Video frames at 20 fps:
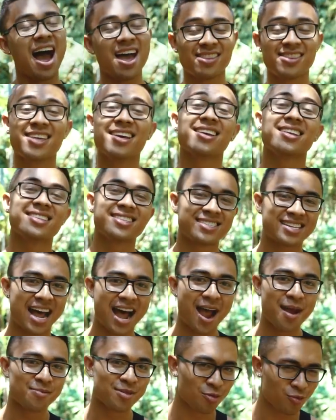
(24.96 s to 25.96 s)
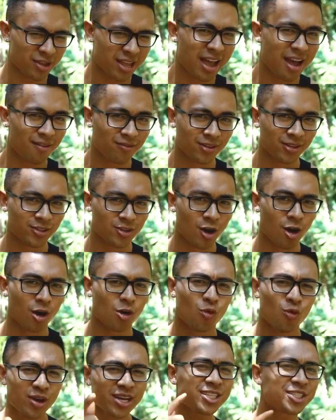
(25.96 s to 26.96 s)
I think it's time that we have a
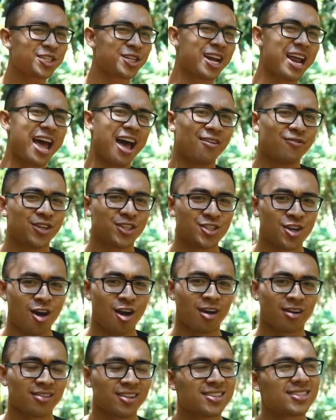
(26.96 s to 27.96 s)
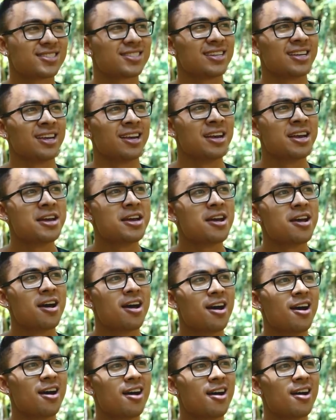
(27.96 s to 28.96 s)
talk. We should have a talk. Let's see.
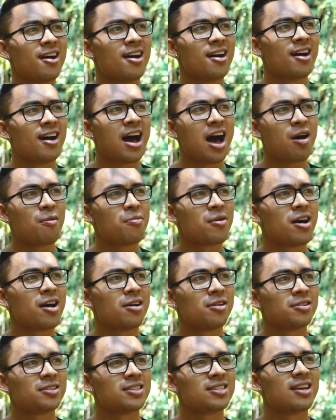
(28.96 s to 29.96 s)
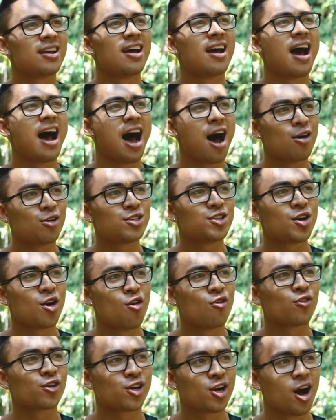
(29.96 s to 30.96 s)
Uh, how about how to
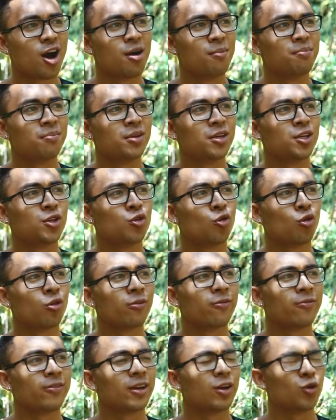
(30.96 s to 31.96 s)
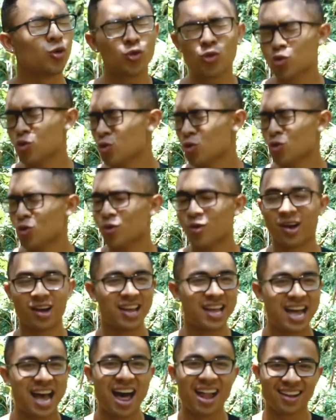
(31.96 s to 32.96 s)
overcome your fear. Ooh,
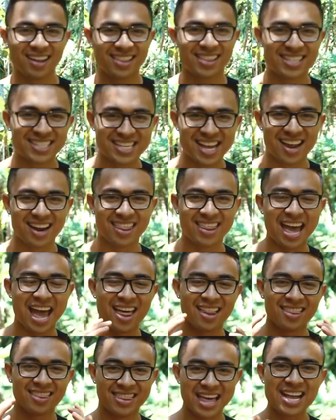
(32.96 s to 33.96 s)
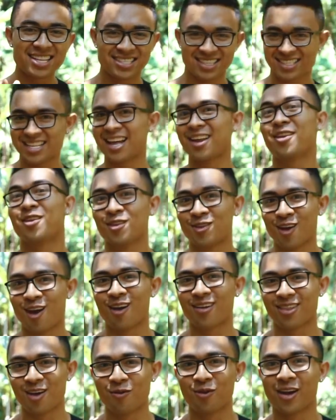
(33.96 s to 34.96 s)
I like the sound of that. That's exactly the
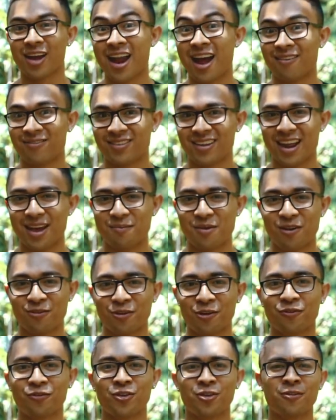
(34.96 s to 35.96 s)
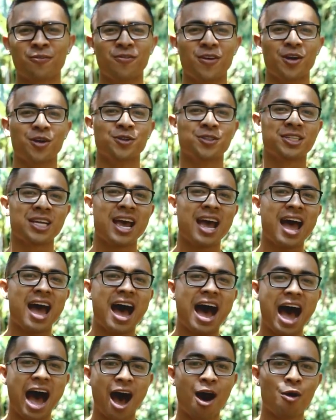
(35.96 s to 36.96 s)
talk that we're gonna have today, my fellow freedom fighters.
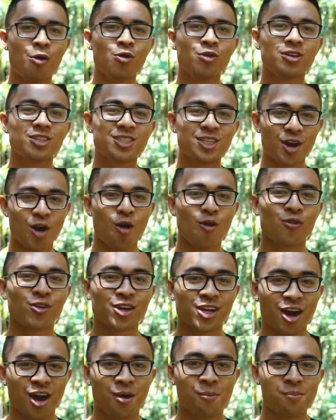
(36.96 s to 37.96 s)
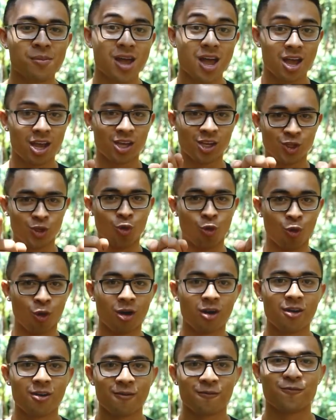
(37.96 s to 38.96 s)
How to overcome
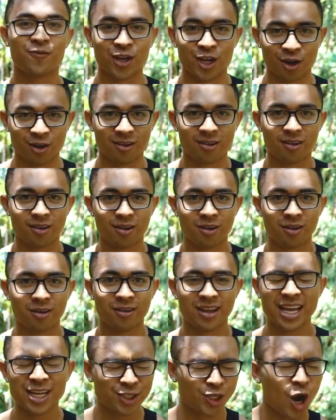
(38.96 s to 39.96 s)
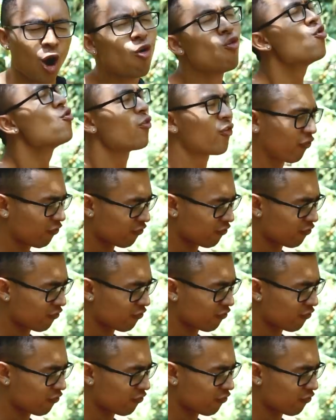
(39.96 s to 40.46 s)
your fear. Intro!